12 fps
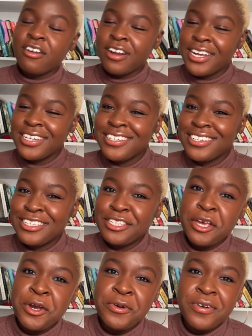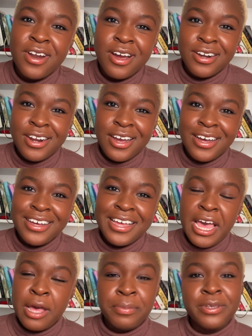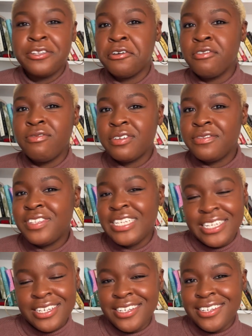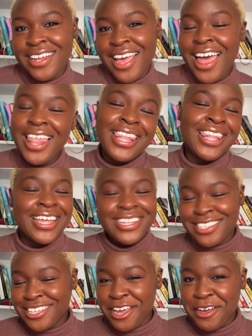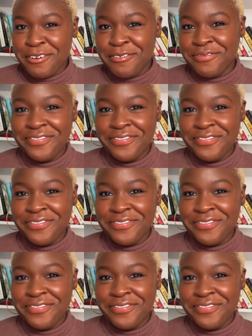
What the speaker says: right, so Nana, episode 15. Let's go.